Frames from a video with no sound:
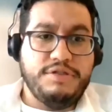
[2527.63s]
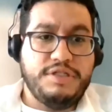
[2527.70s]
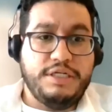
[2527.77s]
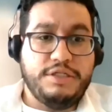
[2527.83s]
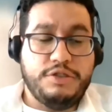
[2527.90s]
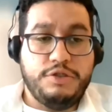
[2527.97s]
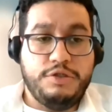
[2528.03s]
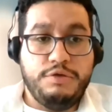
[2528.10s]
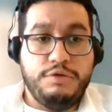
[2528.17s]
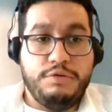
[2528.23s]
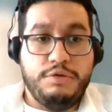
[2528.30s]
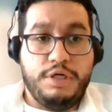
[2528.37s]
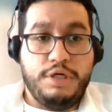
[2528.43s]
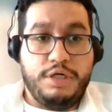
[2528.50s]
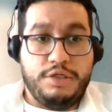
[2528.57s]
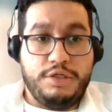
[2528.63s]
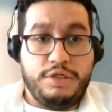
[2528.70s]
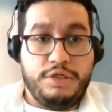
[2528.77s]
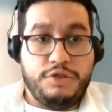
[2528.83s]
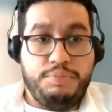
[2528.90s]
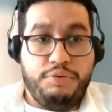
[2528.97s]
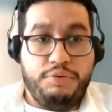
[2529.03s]
say two
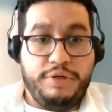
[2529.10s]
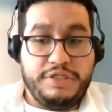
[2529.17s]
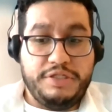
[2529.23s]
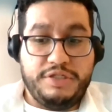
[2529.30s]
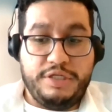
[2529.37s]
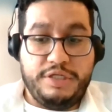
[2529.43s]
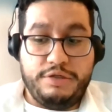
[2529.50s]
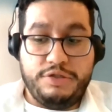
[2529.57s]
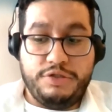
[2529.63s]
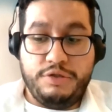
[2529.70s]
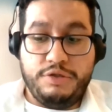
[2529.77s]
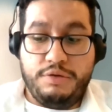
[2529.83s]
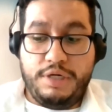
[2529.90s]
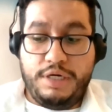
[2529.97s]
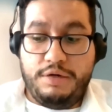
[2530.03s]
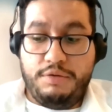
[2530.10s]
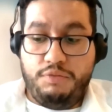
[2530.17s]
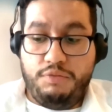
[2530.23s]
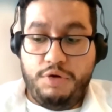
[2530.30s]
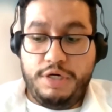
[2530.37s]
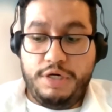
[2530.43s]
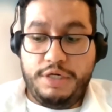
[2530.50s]
points here. So
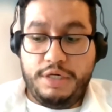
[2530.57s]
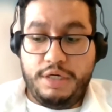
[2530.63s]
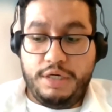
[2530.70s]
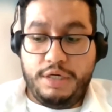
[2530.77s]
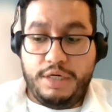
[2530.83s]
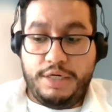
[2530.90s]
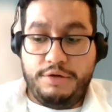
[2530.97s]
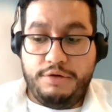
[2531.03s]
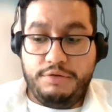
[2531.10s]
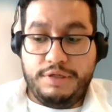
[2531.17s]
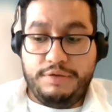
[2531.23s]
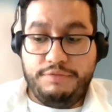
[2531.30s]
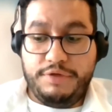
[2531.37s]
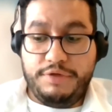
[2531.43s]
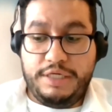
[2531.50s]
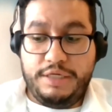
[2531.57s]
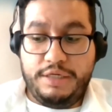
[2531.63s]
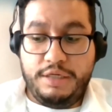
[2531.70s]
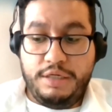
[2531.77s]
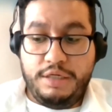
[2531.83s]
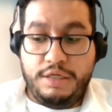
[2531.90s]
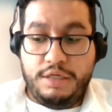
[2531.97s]
one, I know that
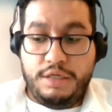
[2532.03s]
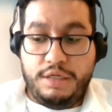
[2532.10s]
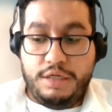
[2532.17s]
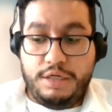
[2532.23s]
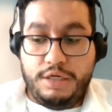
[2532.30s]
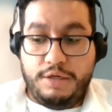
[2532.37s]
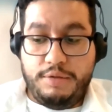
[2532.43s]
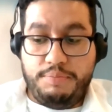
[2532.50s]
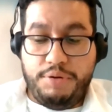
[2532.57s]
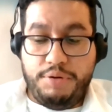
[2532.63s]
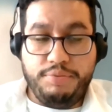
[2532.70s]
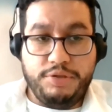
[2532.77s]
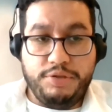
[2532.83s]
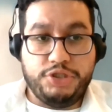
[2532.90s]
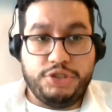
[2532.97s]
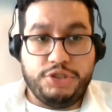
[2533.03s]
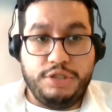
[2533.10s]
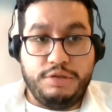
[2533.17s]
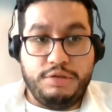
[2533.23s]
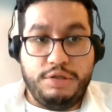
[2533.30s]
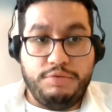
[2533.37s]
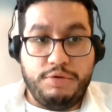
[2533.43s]
we published
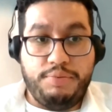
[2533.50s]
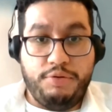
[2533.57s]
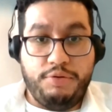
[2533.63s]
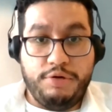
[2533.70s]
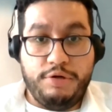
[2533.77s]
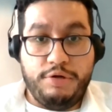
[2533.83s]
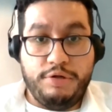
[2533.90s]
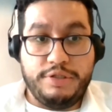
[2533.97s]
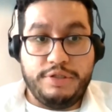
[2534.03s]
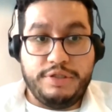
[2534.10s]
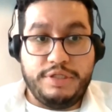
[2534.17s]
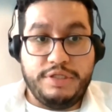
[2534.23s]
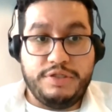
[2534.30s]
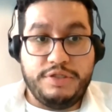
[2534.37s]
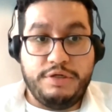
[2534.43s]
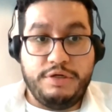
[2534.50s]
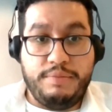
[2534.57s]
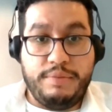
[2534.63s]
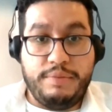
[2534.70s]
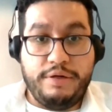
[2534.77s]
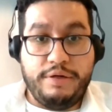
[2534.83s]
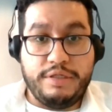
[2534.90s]
a report earlier this year,
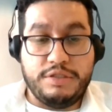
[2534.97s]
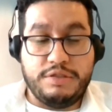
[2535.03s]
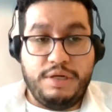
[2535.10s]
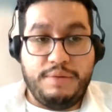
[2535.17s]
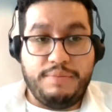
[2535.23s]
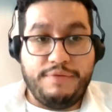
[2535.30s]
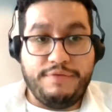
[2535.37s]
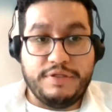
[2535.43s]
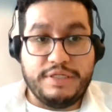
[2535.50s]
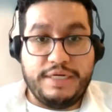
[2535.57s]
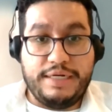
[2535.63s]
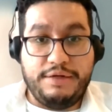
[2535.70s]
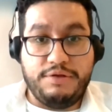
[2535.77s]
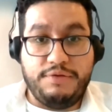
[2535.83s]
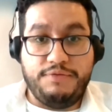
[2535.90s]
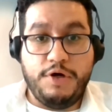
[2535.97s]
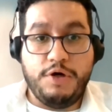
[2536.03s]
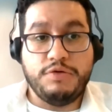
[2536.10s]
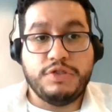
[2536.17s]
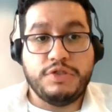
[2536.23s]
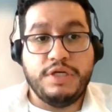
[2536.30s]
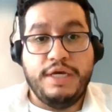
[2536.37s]
America's Nonprofits Get Out the
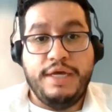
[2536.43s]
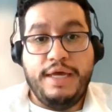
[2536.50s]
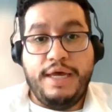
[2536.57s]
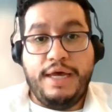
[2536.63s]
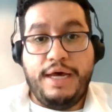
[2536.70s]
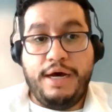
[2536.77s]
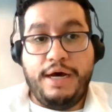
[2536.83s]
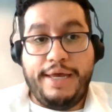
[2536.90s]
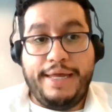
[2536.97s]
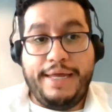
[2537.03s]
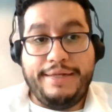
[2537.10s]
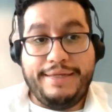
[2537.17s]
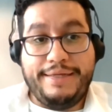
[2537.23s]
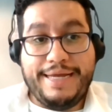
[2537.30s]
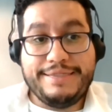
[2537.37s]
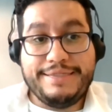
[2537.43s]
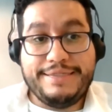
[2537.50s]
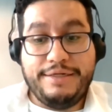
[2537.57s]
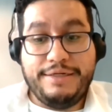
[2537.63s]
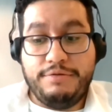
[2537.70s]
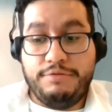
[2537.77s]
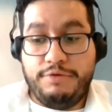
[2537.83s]
Vote, and that
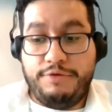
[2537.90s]
data